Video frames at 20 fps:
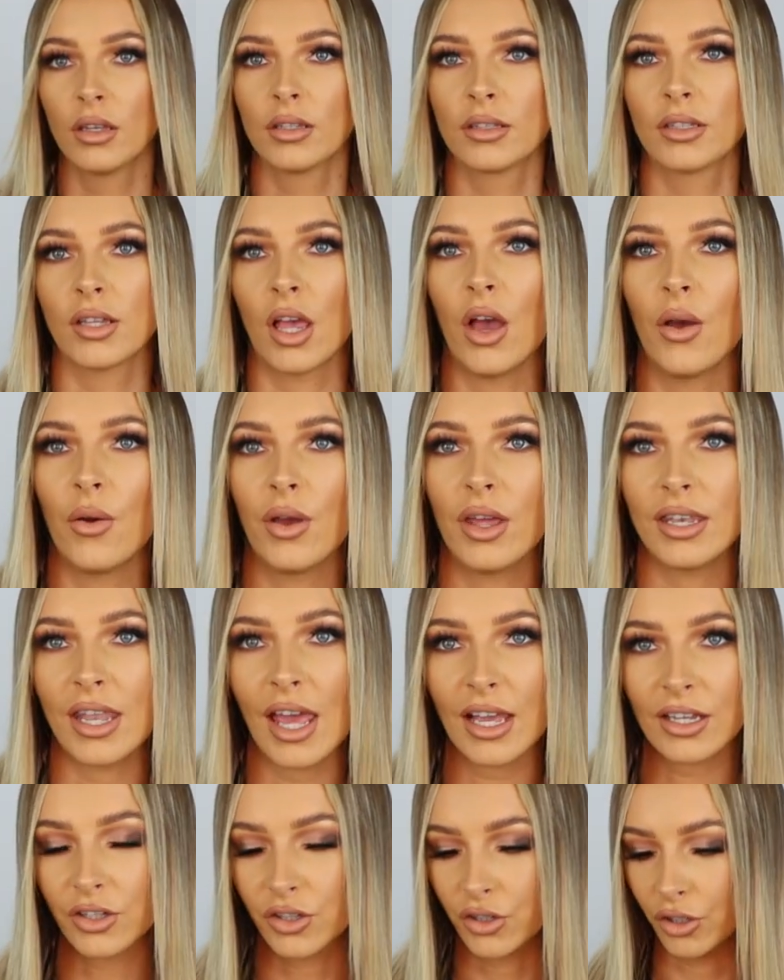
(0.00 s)
So
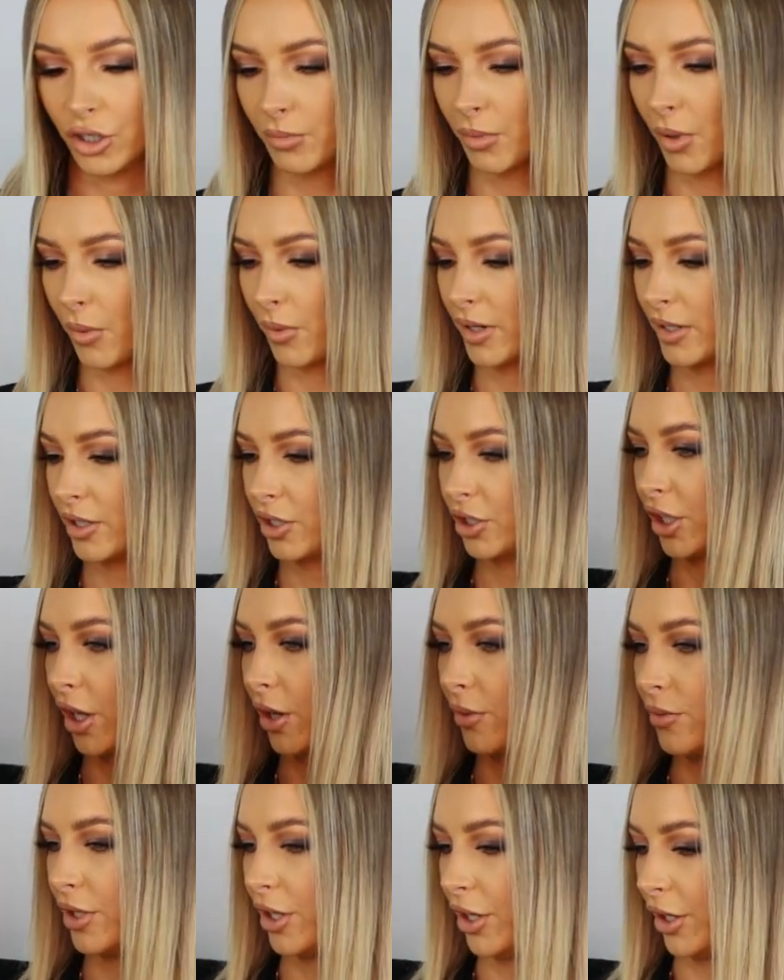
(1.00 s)
next up, I want to
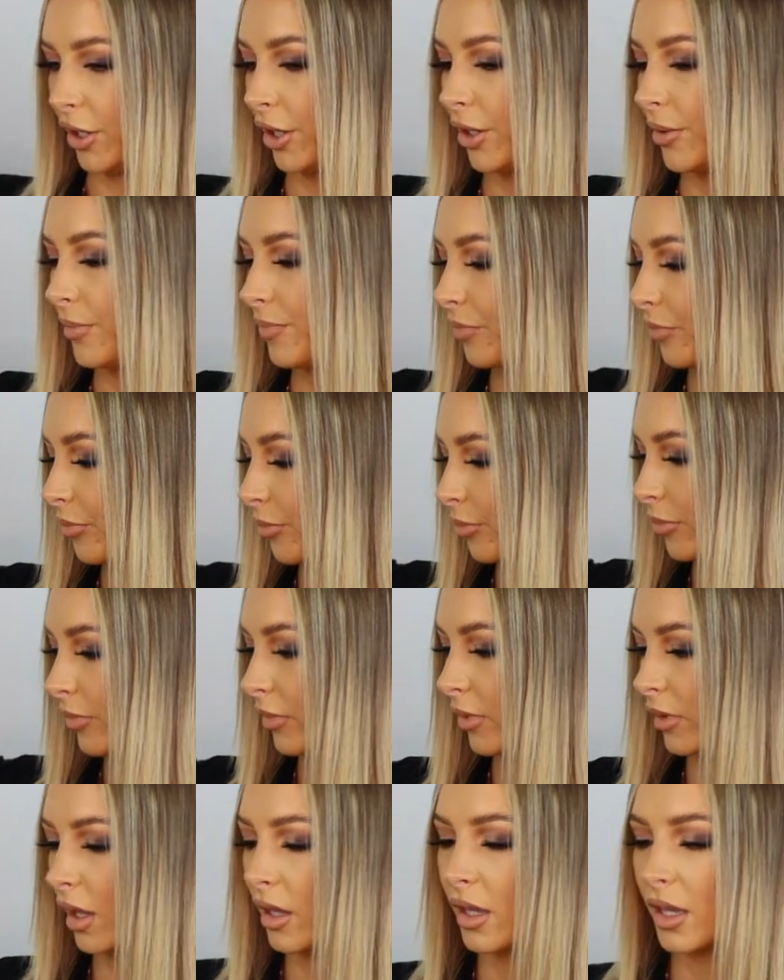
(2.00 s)
show you
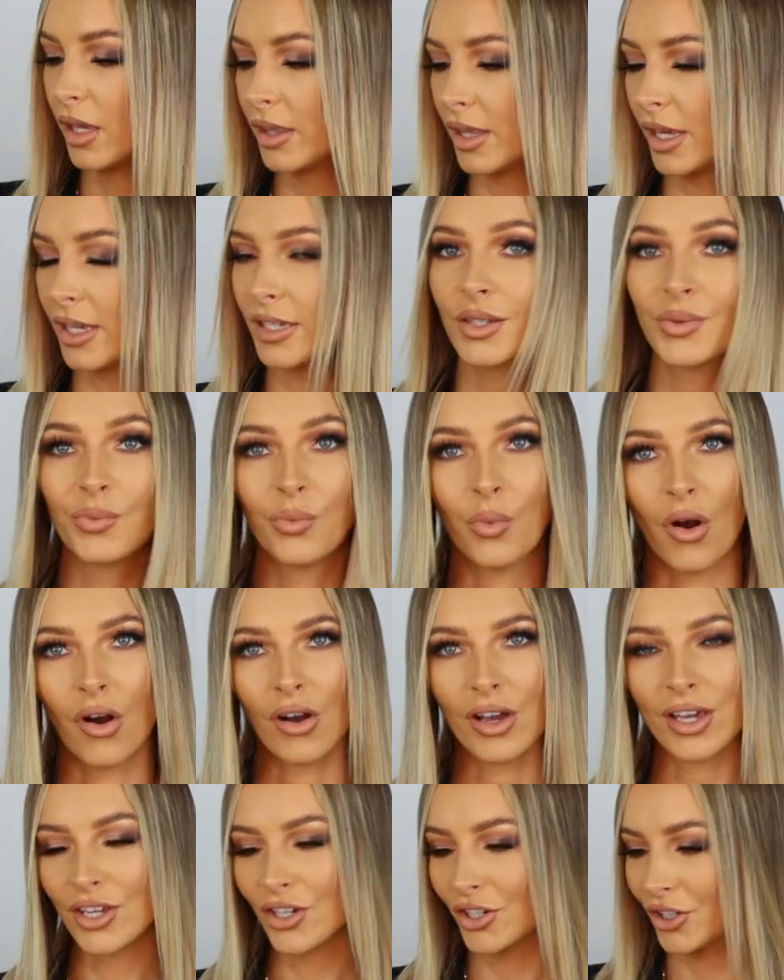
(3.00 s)
this
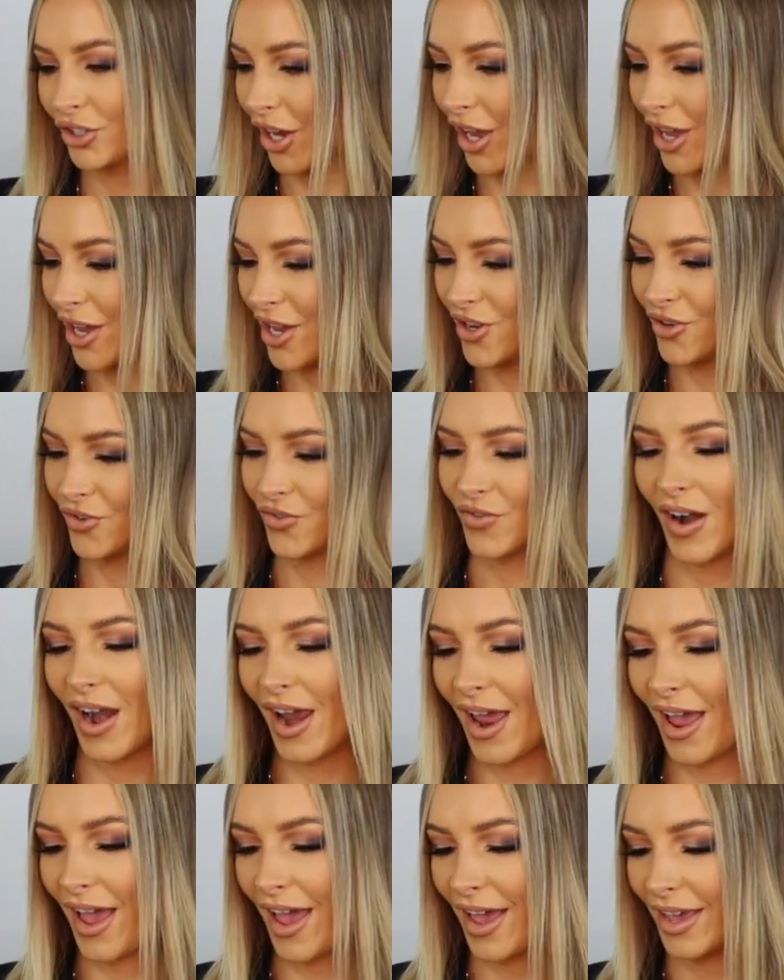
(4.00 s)
white shirt
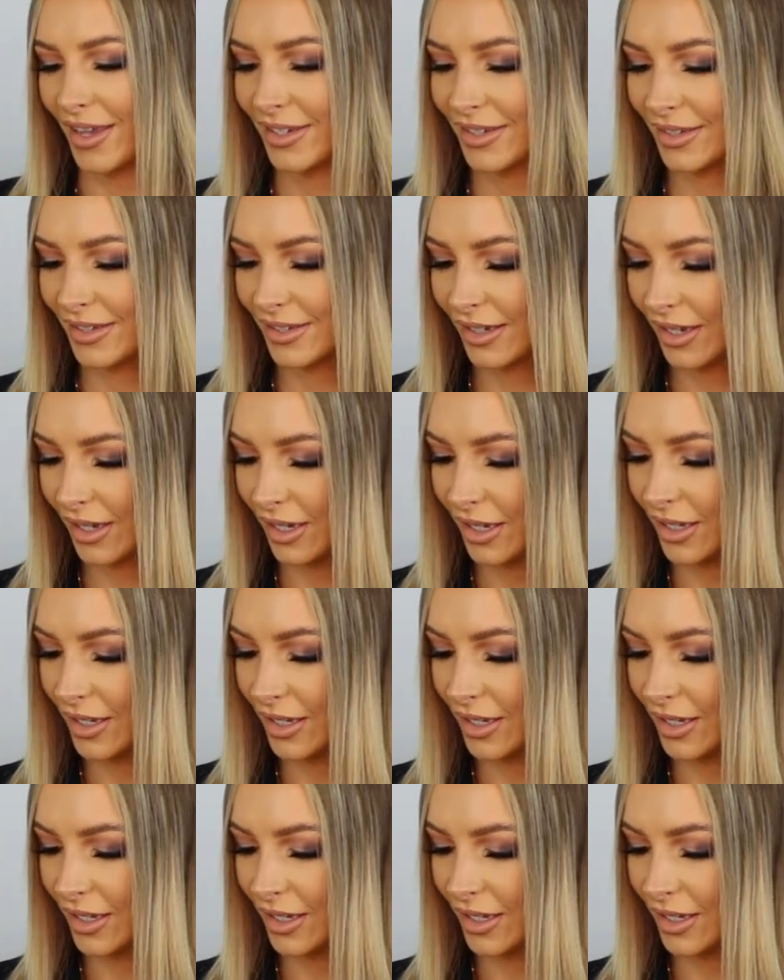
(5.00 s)
dress.